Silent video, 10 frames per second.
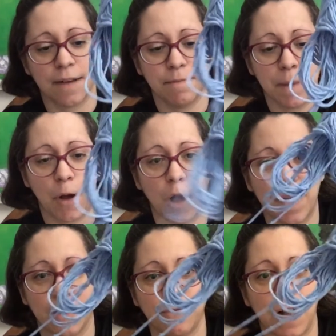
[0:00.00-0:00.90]
my ball
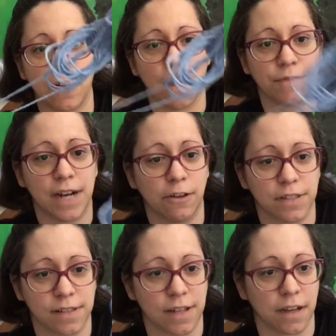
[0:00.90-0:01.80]
band fell off and now it's
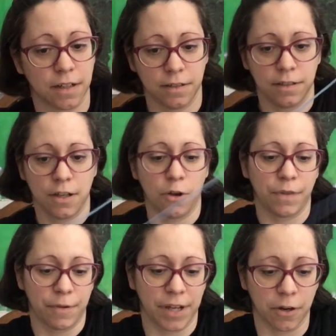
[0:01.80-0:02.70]
stuck. Oh,
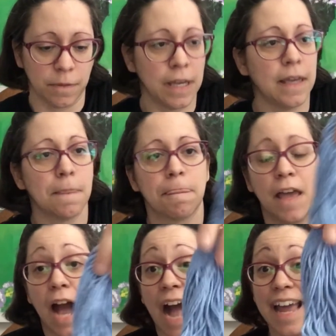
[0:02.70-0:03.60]
there we go.
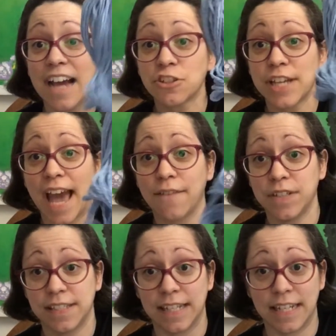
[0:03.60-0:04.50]
I actually have a
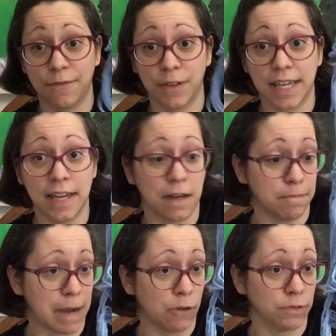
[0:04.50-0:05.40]
significant
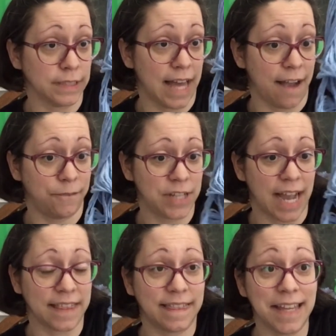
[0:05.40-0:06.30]
amount left. I
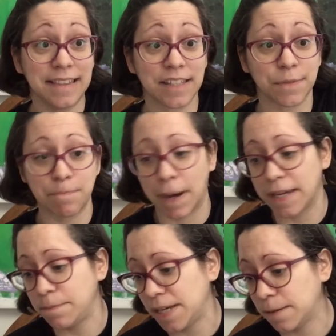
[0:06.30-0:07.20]
think this
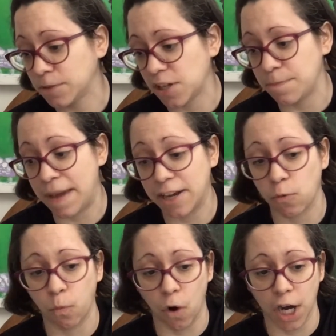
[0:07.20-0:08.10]
might be able to make
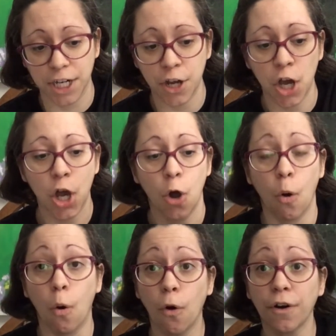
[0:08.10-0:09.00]
1,
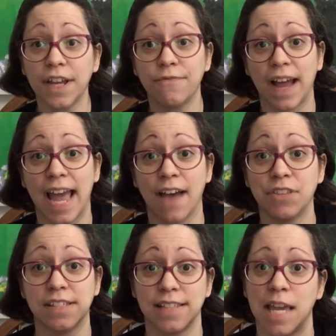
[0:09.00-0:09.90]
or if I have the
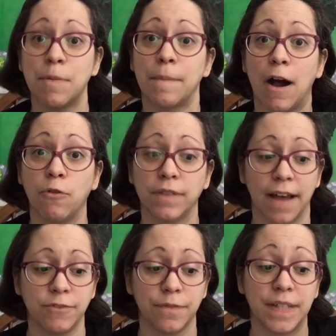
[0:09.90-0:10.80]
same amount
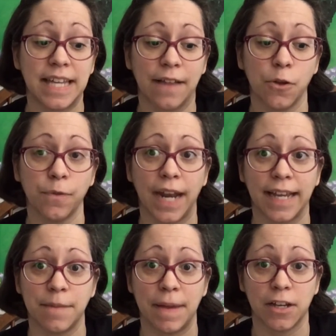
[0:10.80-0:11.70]
left in the yellow, then I
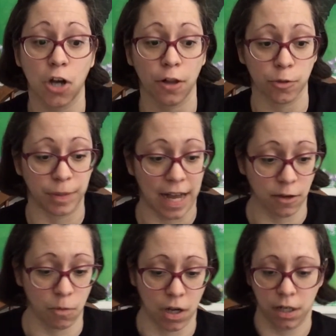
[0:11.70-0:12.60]
can make a color black
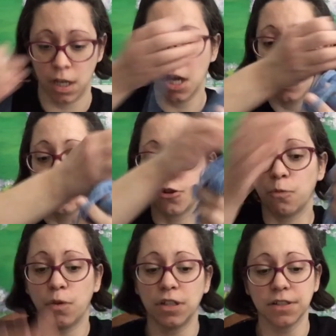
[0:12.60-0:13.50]
one. So
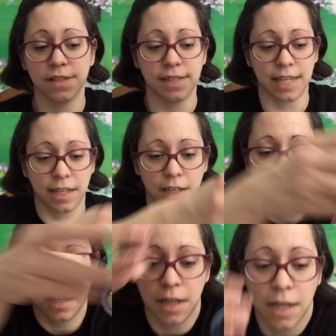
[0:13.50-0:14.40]
we'll see.
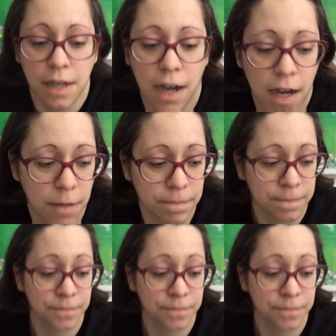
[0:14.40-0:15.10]
I